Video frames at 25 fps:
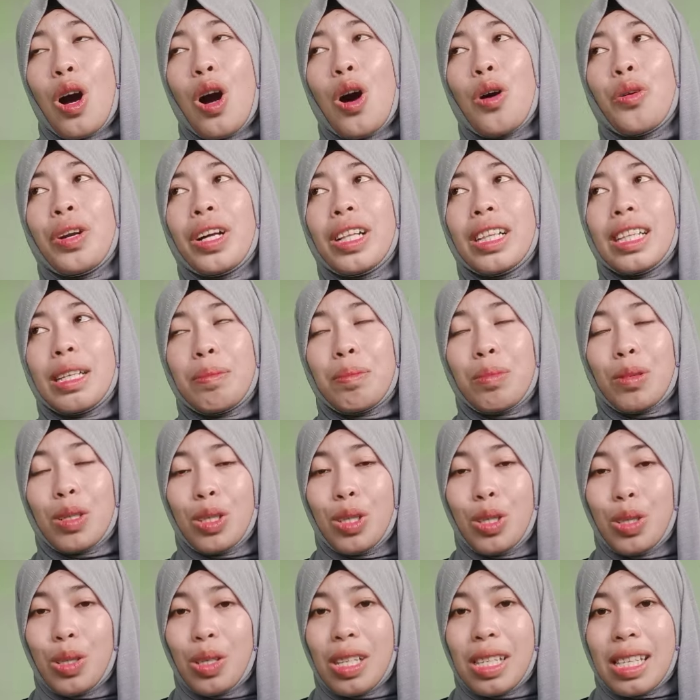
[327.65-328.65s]
orally
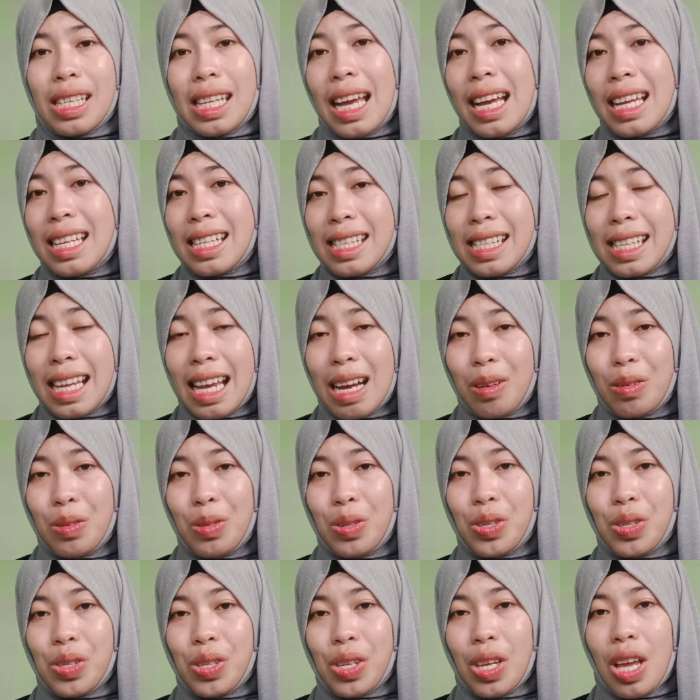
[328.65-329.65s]
produced
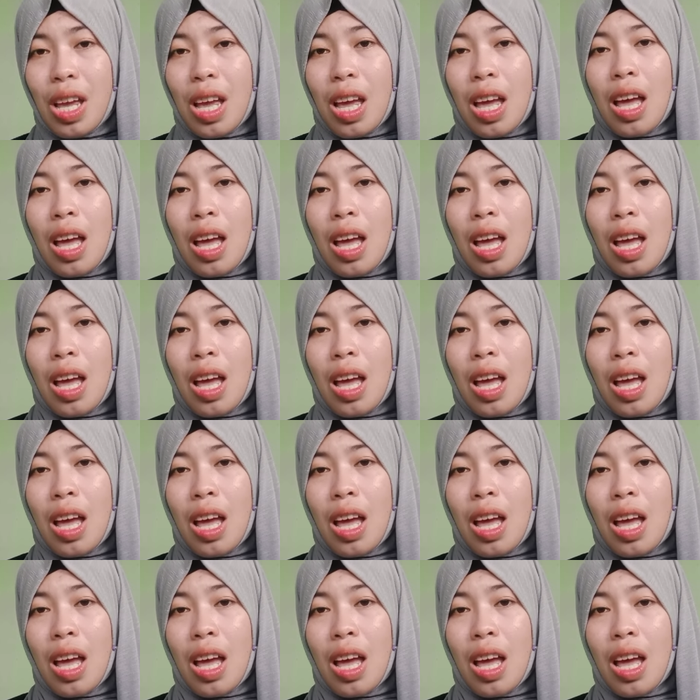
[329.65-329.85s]
sounds.